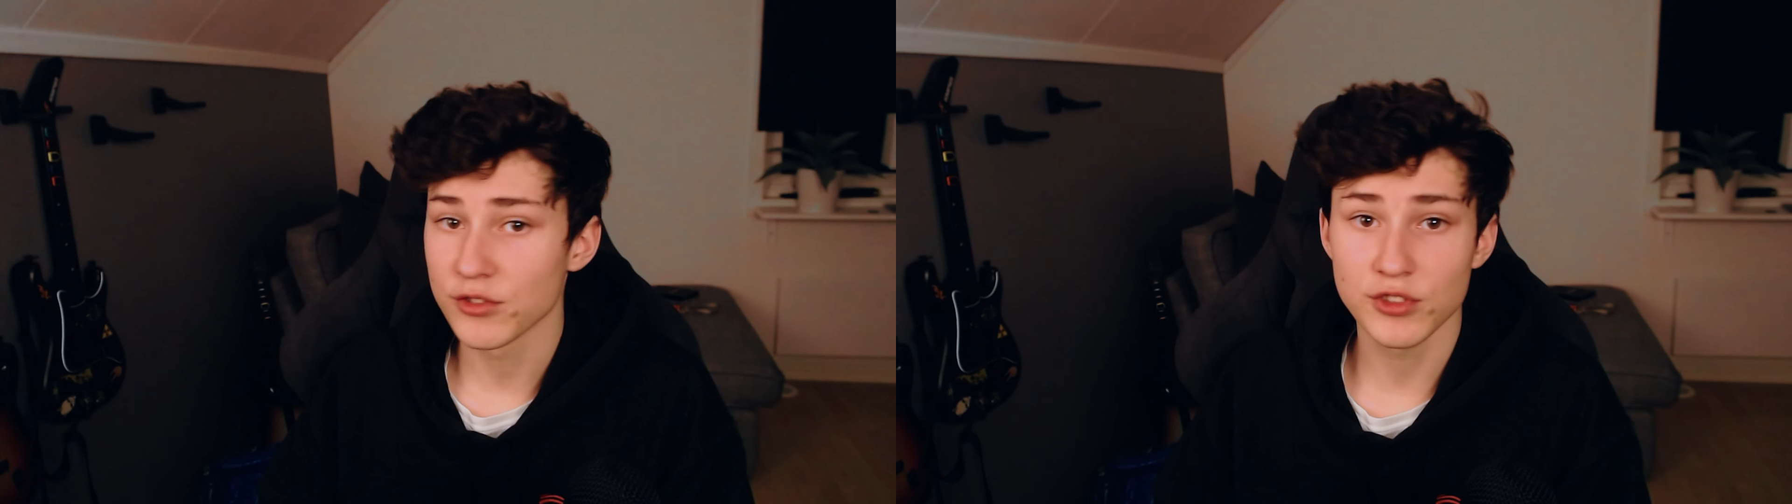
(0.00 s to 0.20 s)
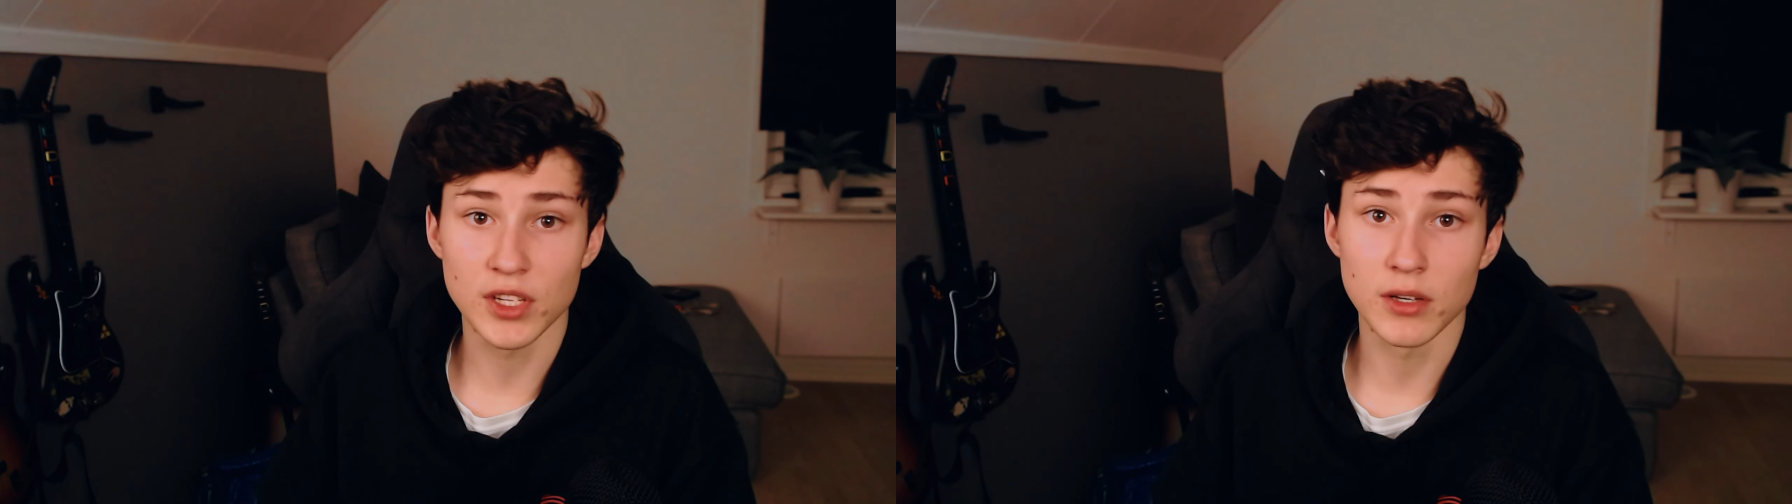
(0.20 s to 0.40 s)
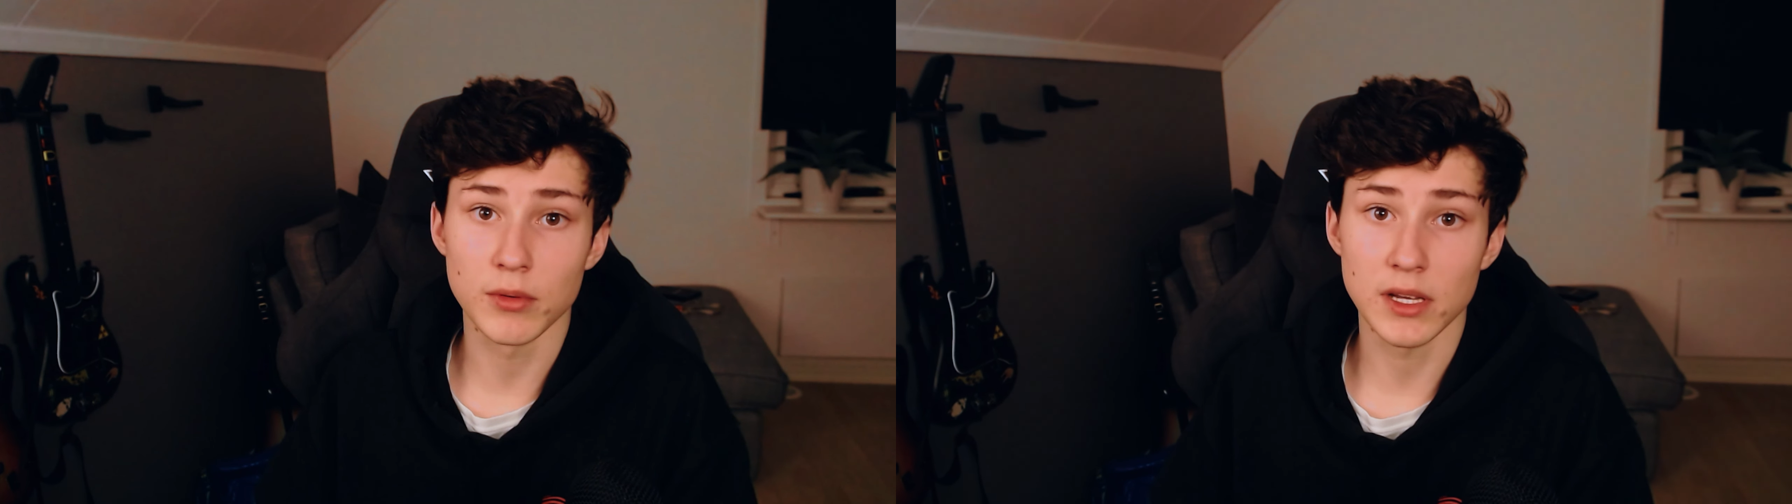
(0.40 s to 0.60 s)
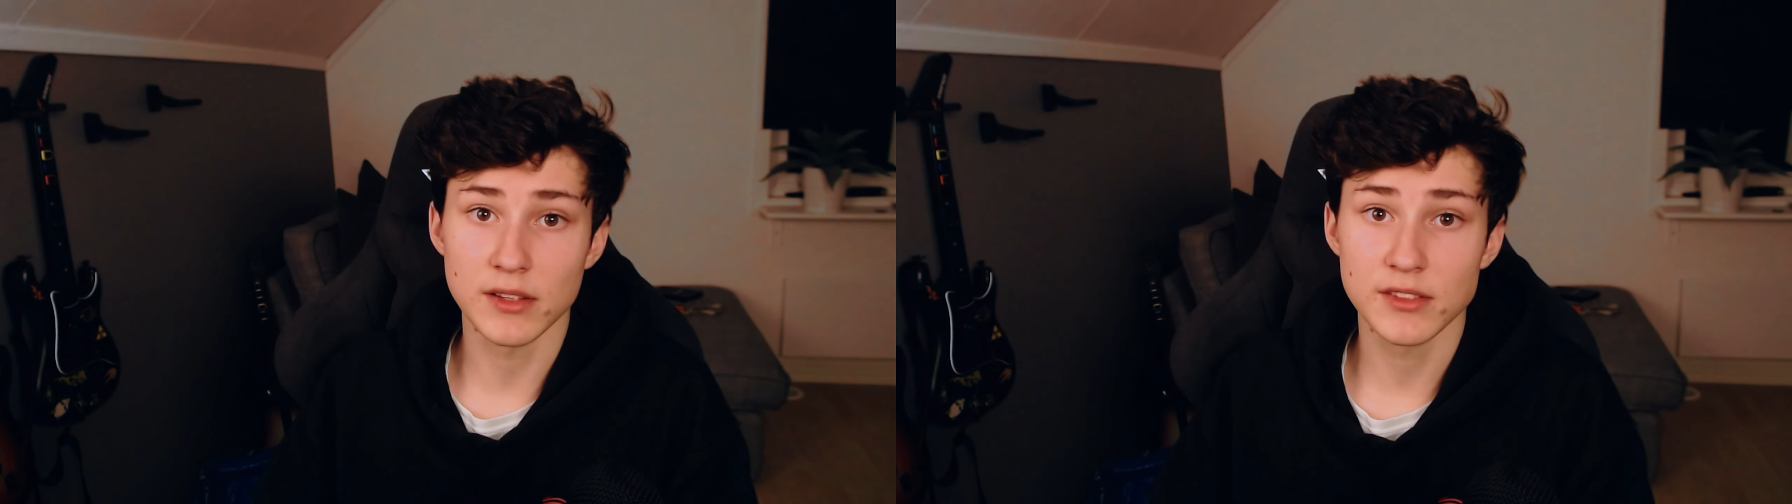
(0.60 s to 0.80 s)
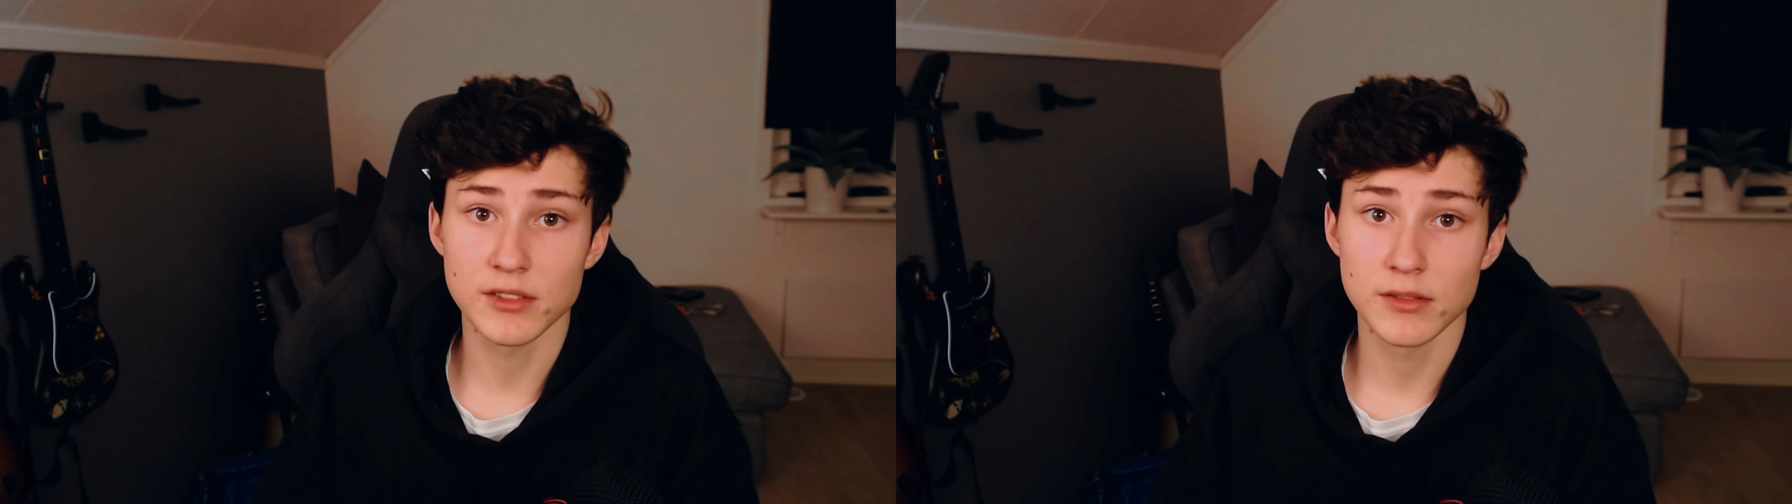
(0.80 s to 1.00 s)
so
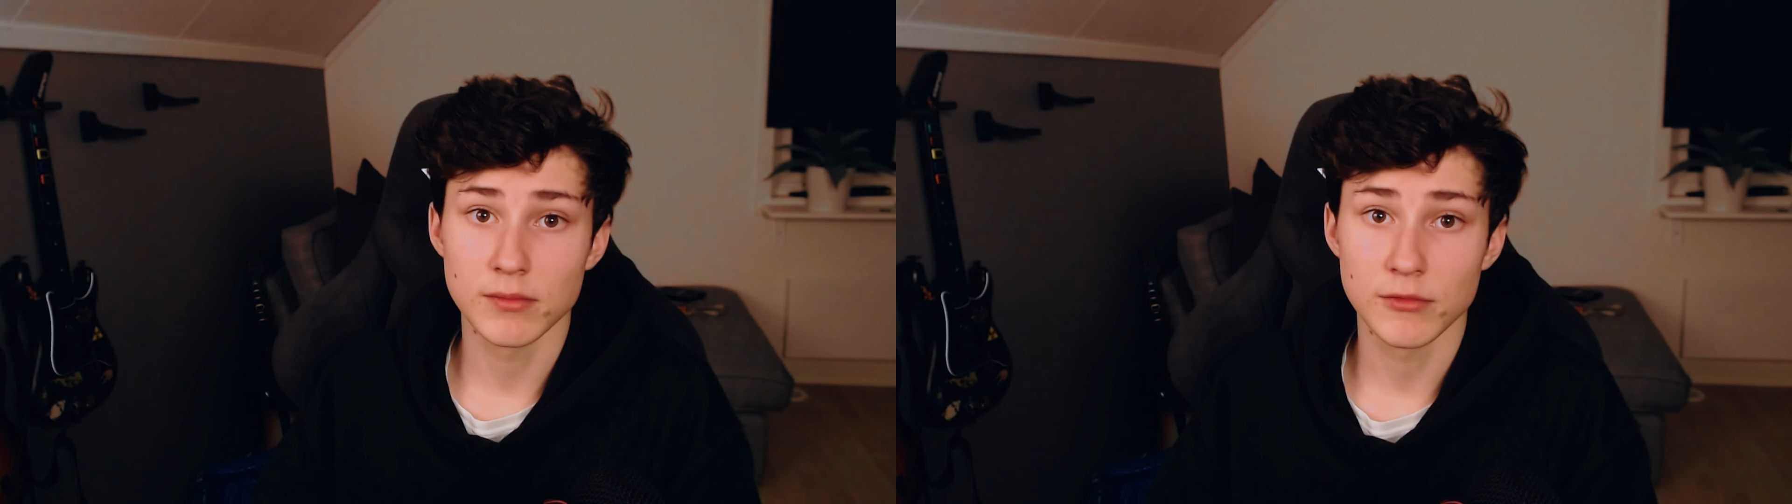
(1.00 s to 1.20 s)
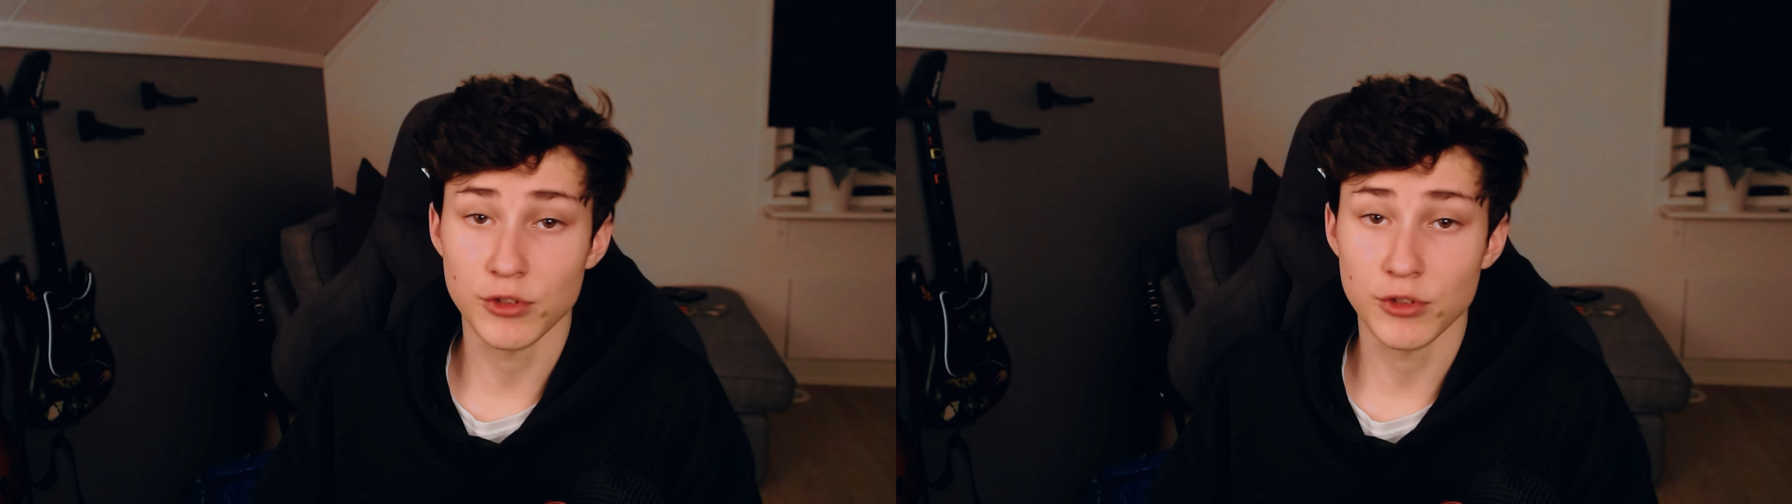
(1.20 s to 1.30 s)
it's